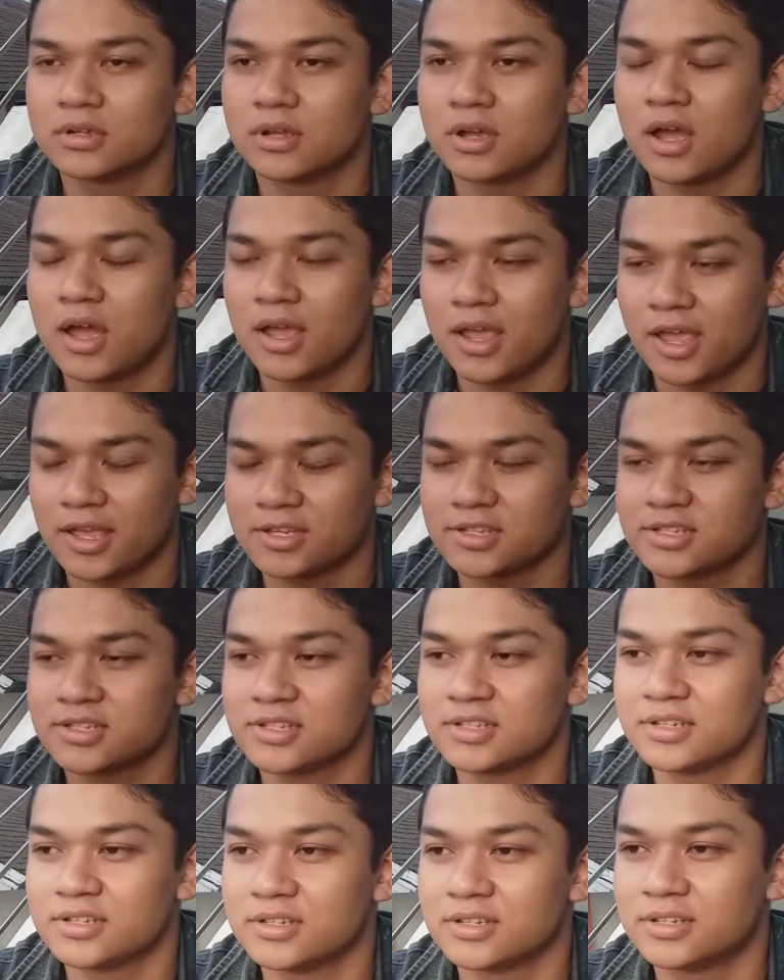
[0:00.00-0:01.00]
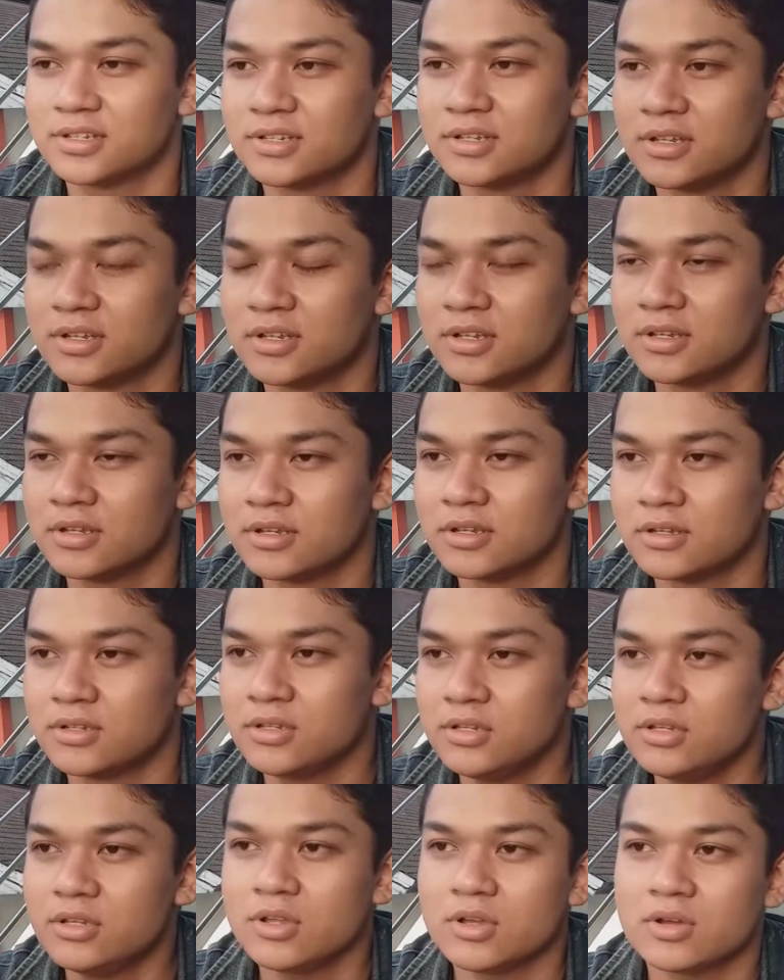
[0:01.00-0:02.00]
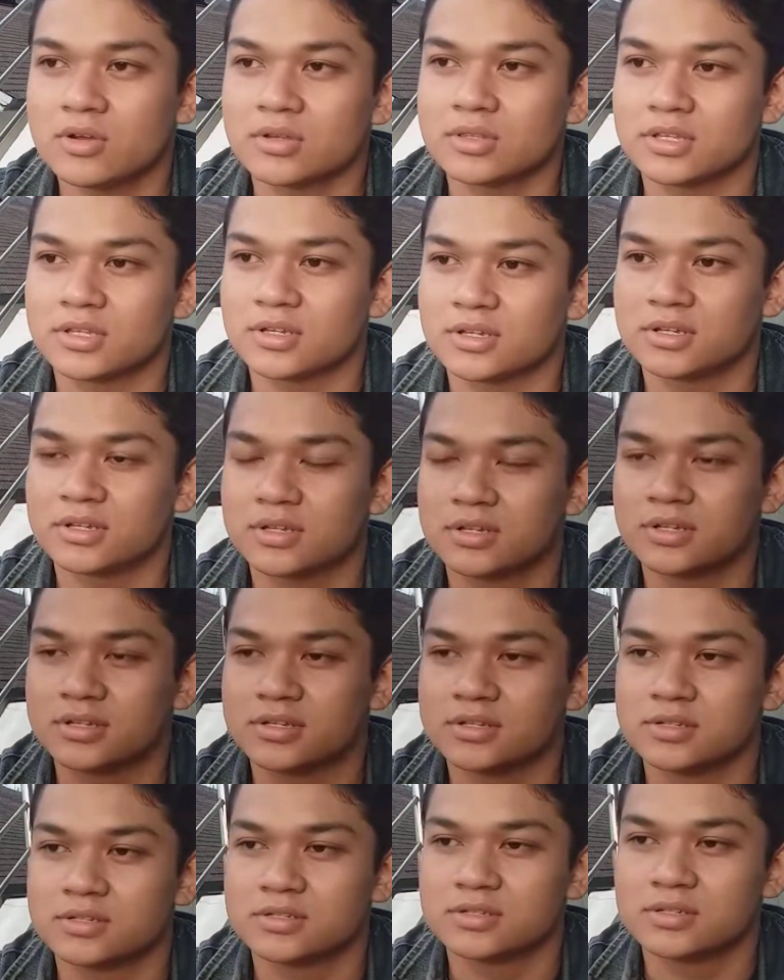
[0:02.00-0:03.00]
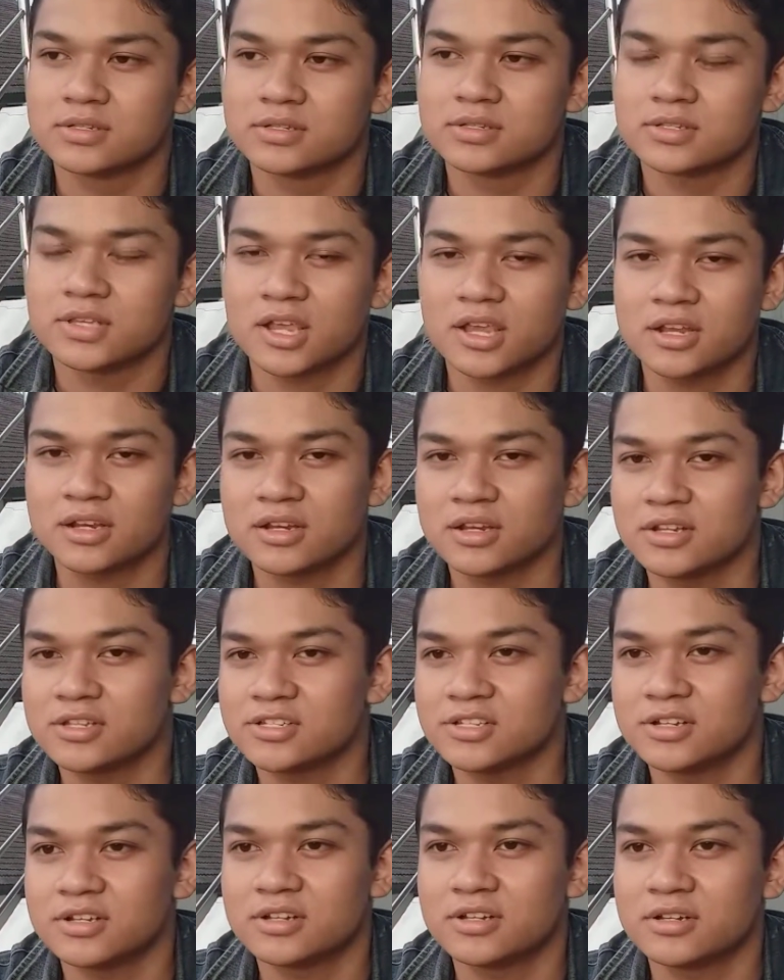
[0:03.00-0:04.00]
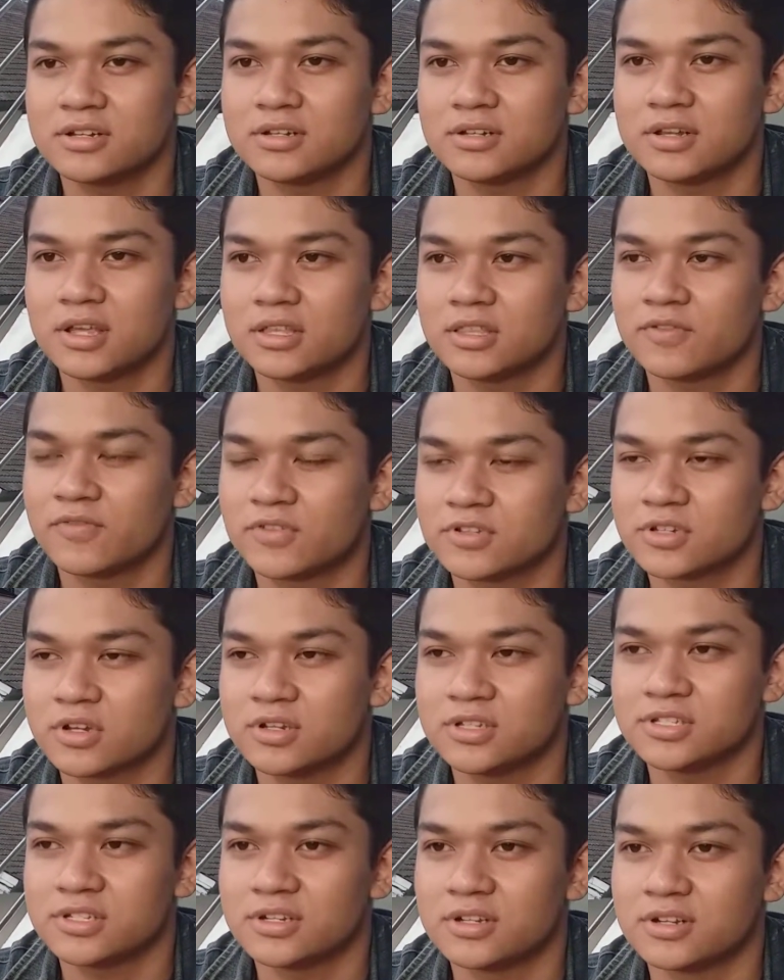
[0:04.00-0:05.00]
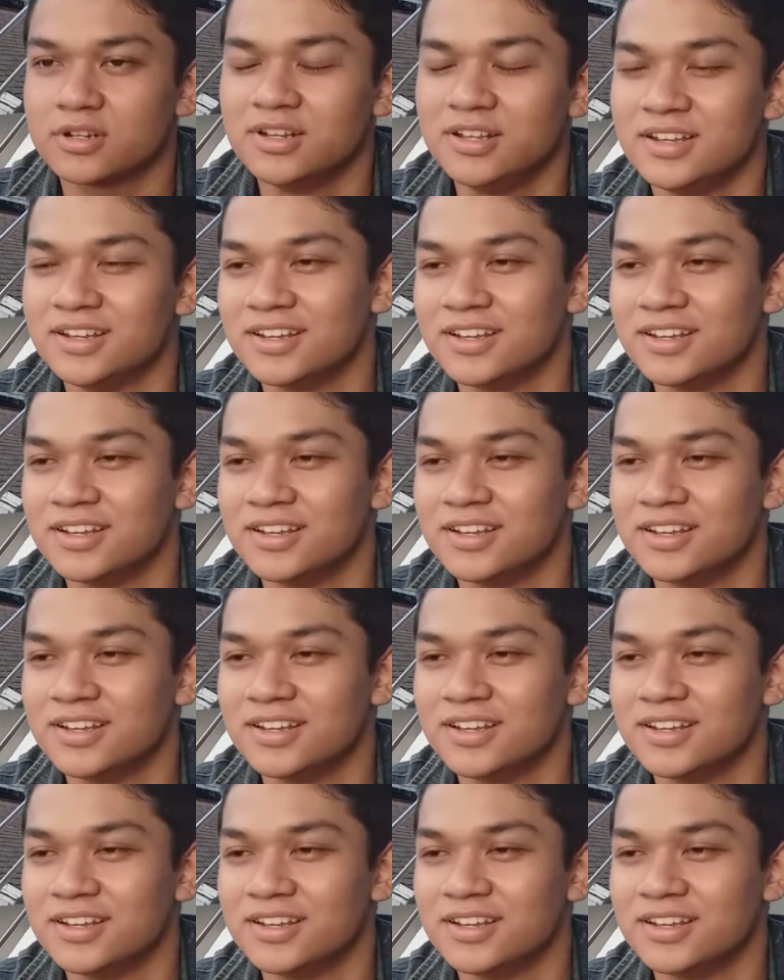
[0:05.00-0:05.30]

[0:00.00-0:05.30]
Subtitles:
I asked, do you know the second conditional and the first conditional?